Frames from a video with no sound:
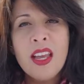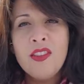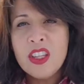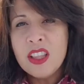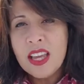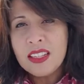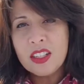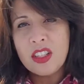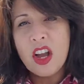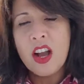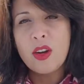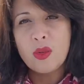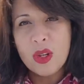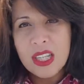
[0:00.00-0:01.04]
If you'd like to
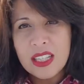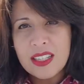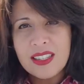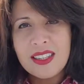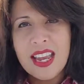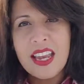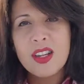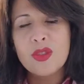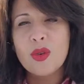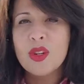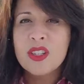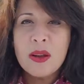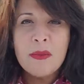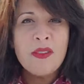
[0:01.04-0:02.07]
talk real estate
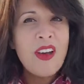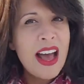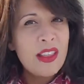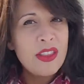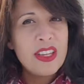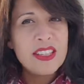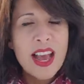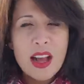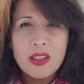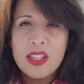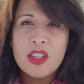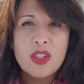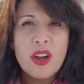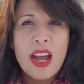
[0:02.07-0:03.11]
or some of how these
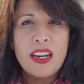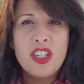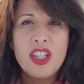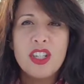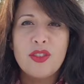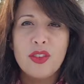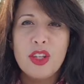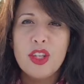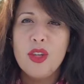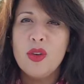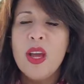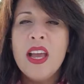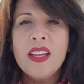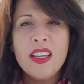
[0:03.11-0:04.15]
housing strategies for
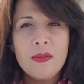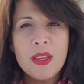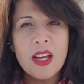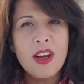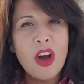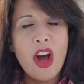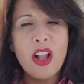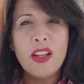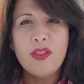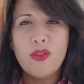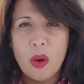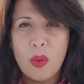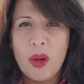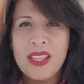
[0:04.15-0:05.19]
you, give me a call at
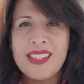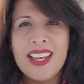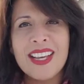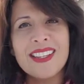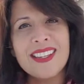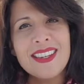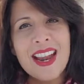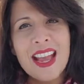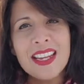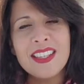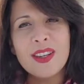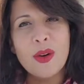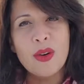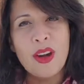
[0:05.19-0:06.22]
416
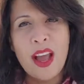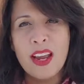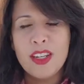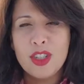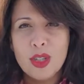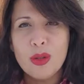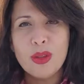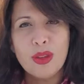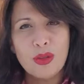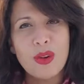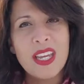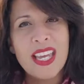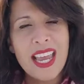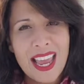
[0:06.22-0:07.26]
909
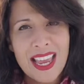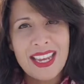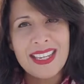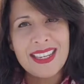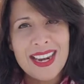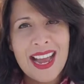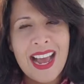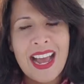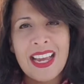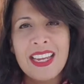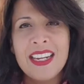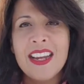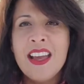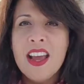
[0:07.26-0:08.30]
2380.
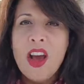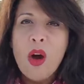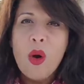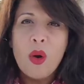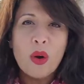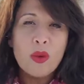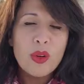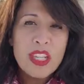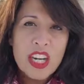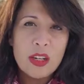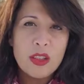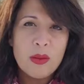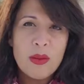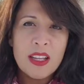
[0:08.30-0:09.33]
889, or reach
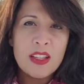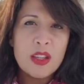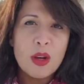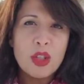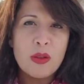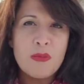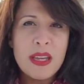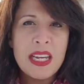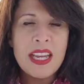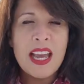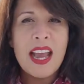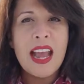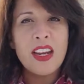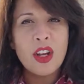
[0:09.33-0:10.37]
out to me on social
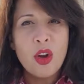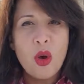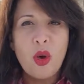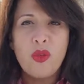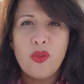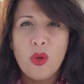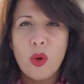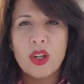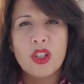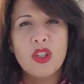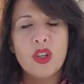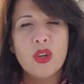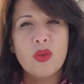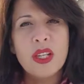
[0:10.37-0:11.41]
media at Nicole
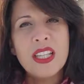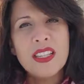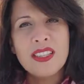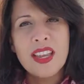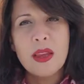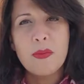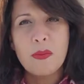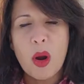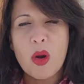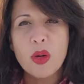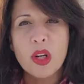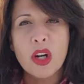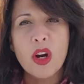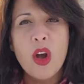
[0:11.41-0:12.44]
Forrester, real estate
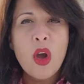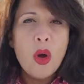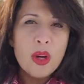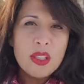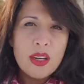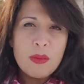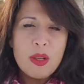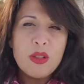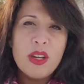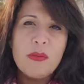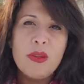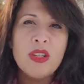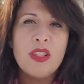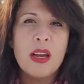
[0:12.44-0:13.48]
broker, or
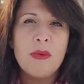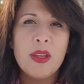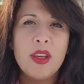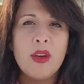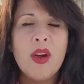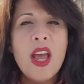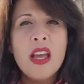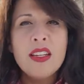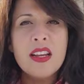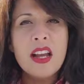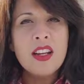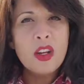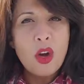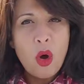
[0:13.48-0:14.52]

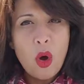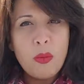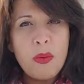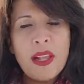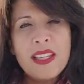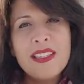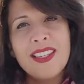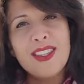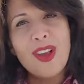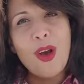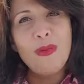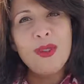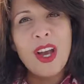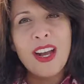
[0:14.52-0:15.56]

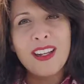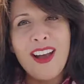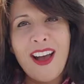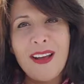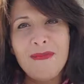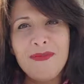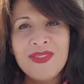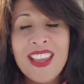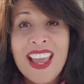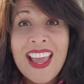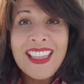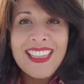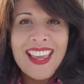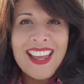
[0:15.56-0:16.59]
www.nicoleblessthishome.com.
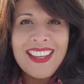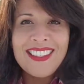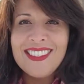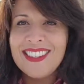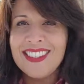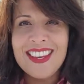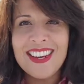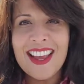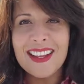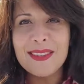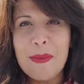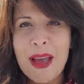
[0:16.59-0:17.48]
Thanks and see you next